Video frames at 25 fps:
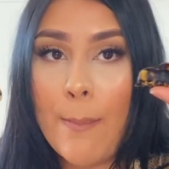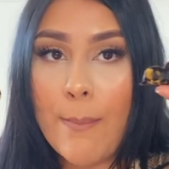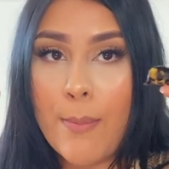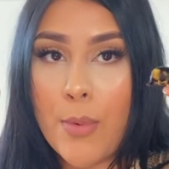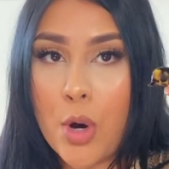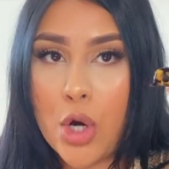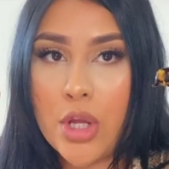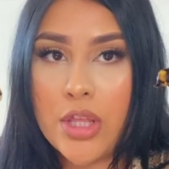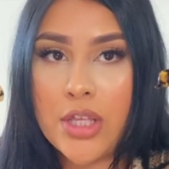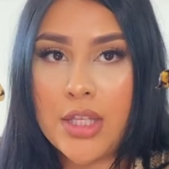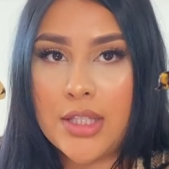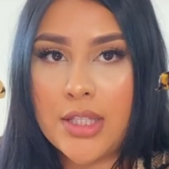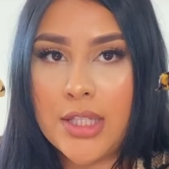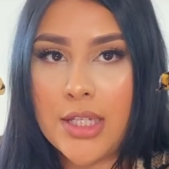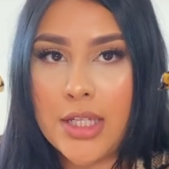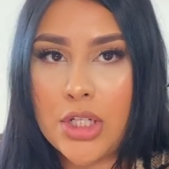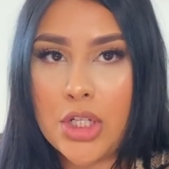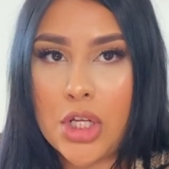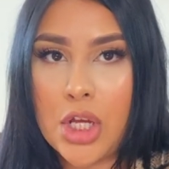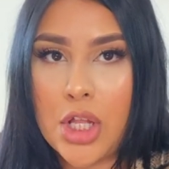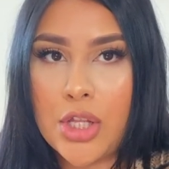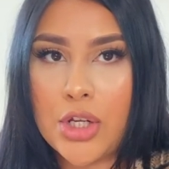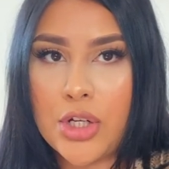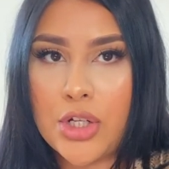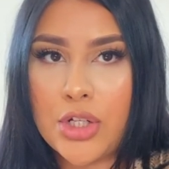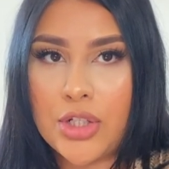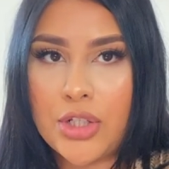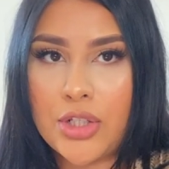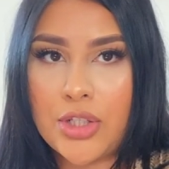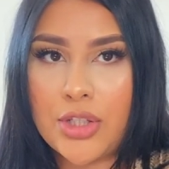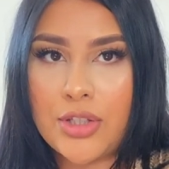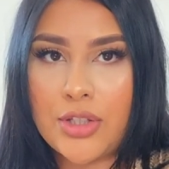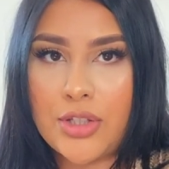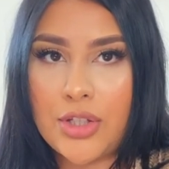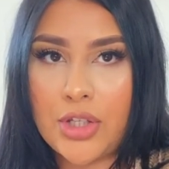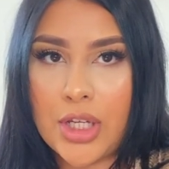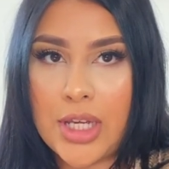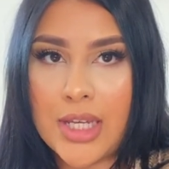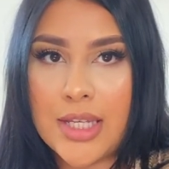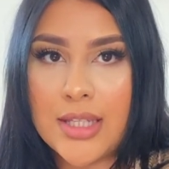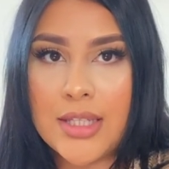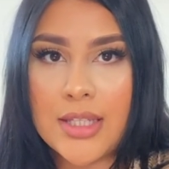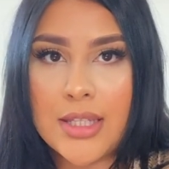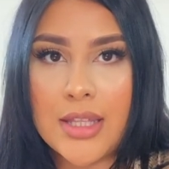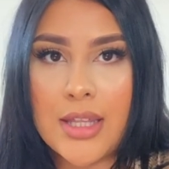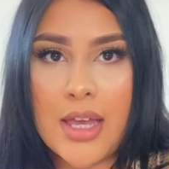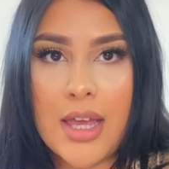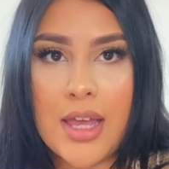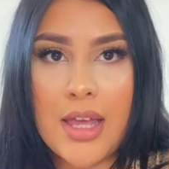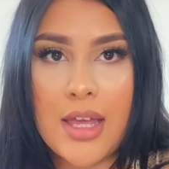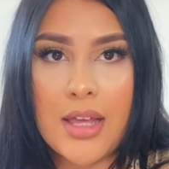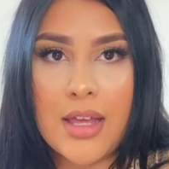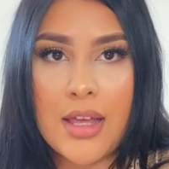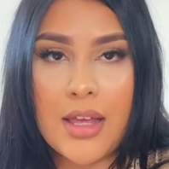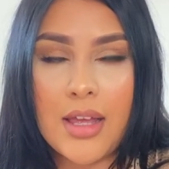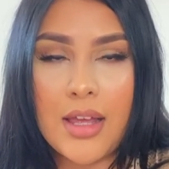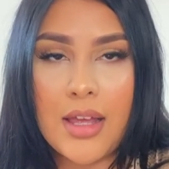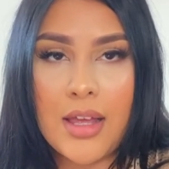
more than $10. Do you guys see that?